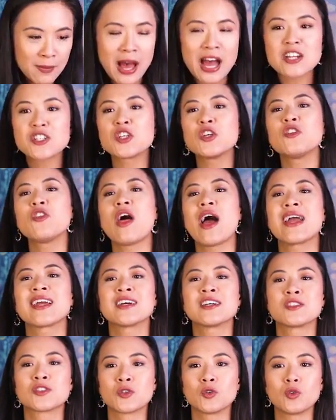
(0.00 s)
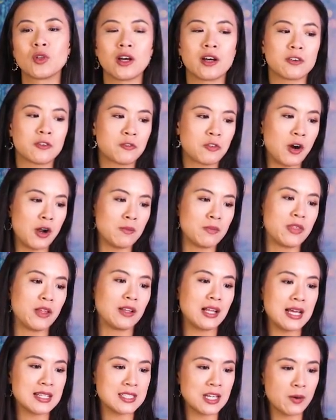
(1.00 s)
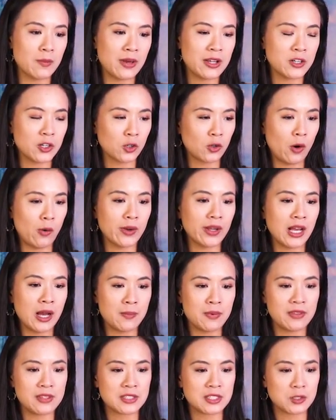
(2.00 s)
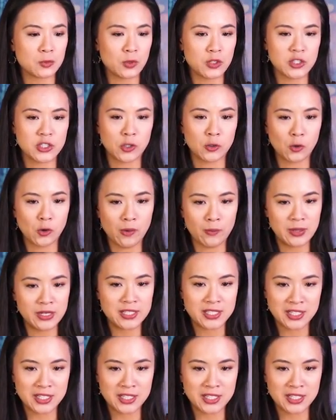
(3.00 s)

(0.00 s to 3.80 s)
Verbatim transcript: Imagine like Azula from The Last Airbender growing up and this is what she grew up